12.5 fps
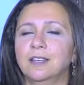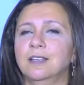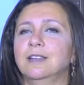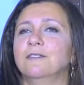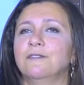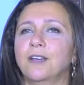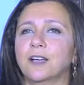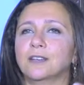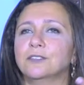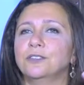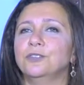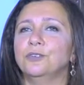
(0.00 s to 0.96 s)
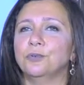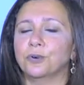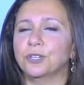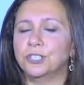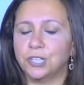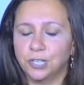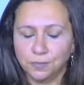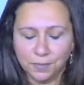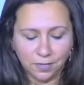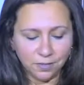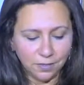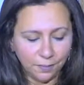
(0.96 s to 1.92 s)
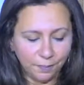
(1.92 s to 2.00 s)
it affects your
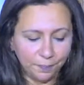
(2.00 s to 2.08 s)
judgment.